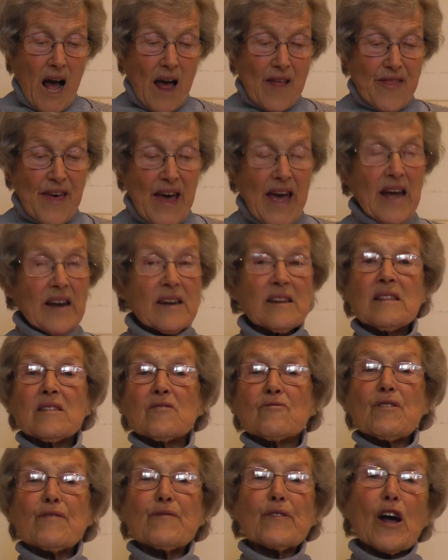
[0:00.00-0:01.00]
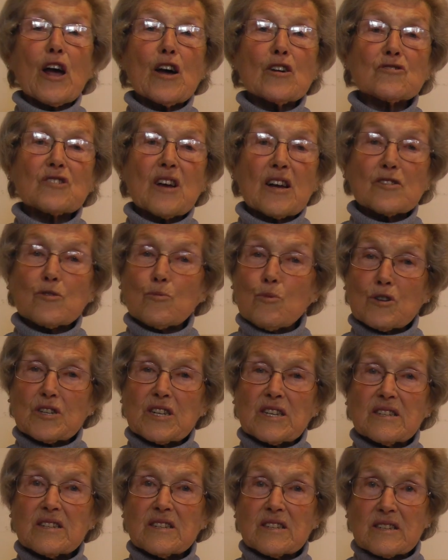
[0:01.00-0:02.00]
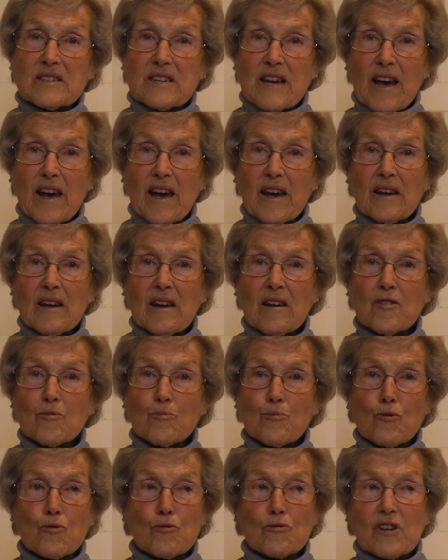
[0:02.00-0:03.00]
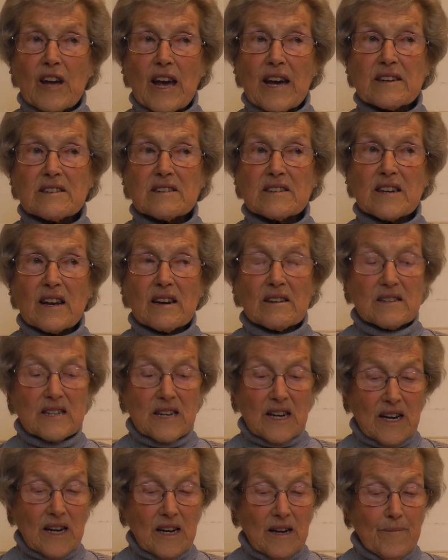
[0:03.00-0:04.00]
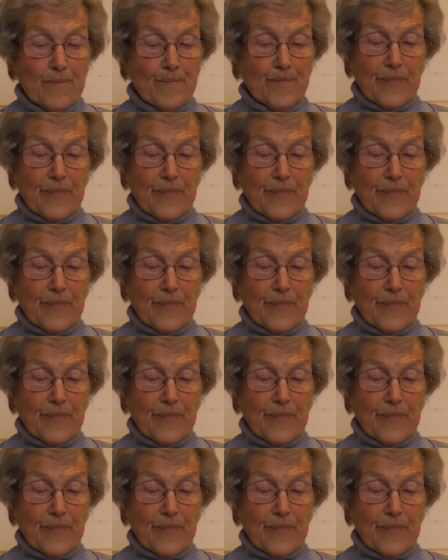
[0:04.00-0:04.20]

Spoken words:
Then the river goes under what is today Broadgate Centre,